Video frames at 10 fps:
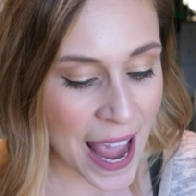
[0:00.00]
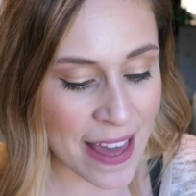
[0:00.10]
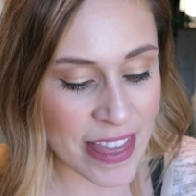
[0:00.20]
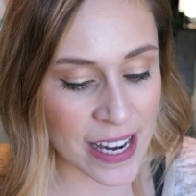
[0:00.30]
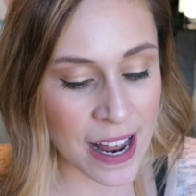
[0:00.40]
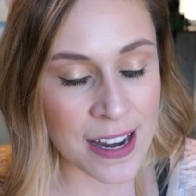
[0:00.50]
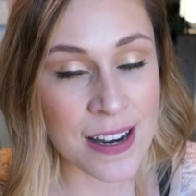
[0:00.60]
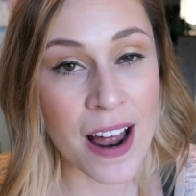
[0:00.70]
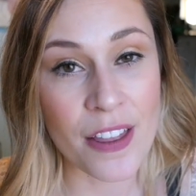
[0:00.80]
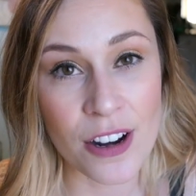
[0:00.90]
And then
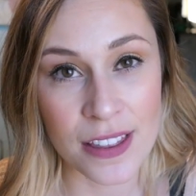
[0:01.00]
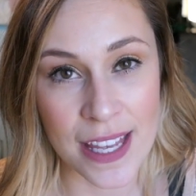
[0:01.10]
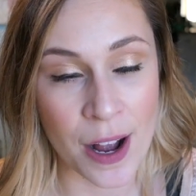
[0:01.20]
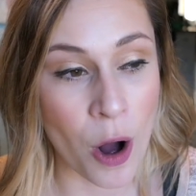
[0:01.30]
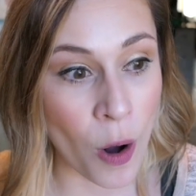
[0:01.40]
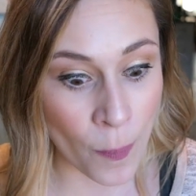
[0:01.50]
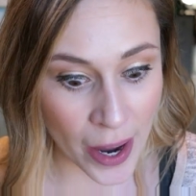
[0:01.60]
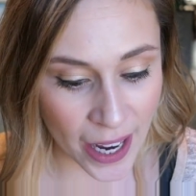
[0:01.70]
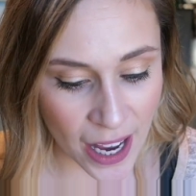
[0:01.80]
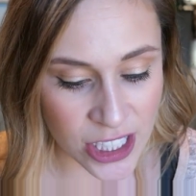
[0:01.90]
another thing, oh
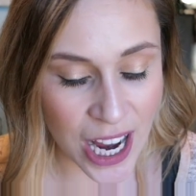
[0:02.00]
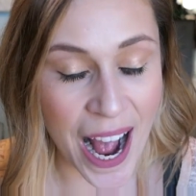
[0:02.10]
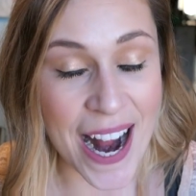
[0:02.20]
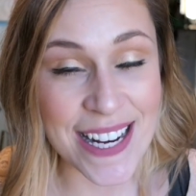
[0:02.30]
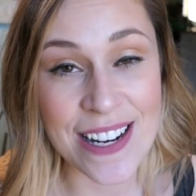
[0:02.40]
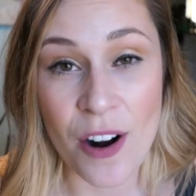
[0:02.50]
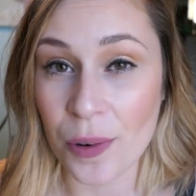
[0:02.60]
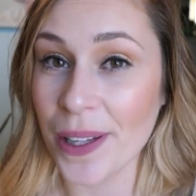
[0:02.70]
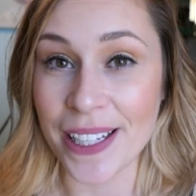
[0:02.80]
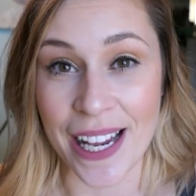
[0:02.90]
my gosh, I did not
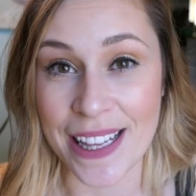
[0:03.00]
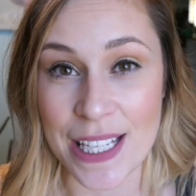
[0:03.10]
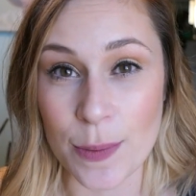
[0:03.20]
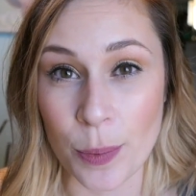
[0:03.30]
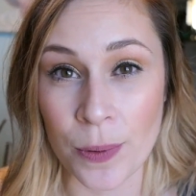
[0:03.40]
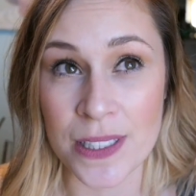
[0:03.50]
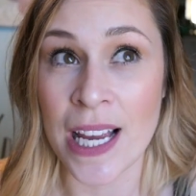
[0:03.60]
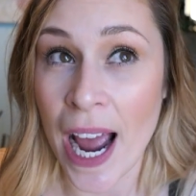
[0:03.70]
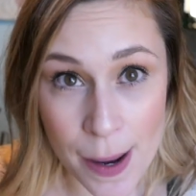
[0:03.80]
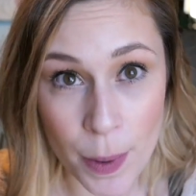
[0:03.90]
really like this
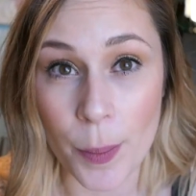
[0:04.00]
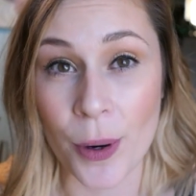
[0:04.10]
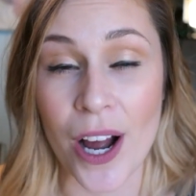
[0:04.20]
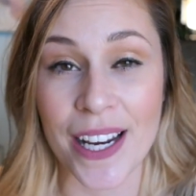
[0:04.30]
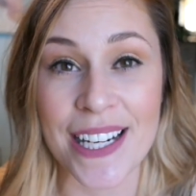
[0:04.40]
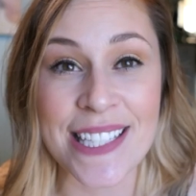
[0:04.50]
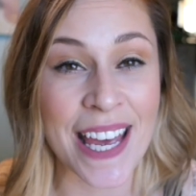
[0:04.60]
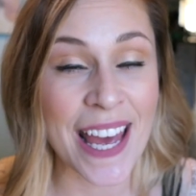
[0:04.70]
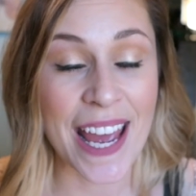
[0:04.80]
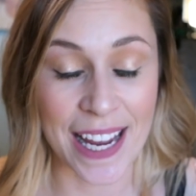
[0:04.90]
type of product
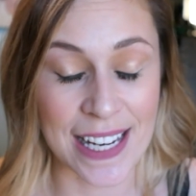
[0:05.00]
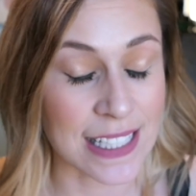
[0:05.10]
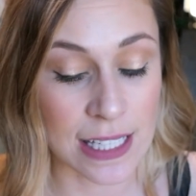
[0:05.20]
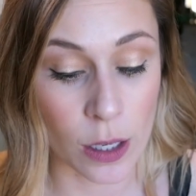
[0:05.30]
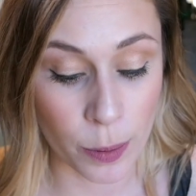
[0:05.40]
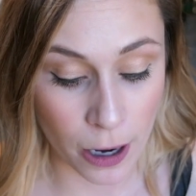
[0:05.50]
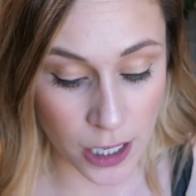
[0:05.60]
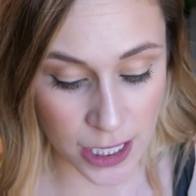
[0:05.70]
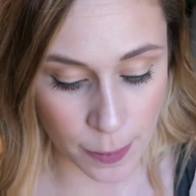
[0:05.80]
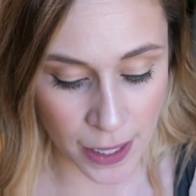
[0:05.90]
until project